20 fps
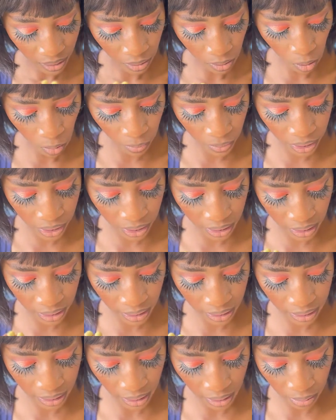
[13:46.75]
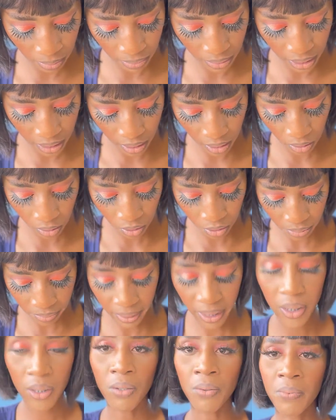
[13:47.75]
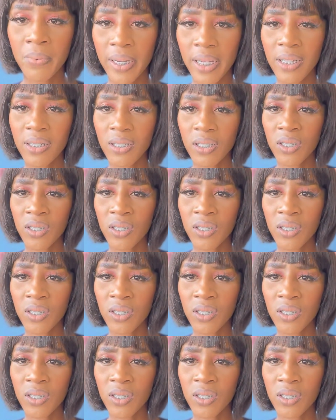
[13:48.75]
almost jean denim needle to make your wigs.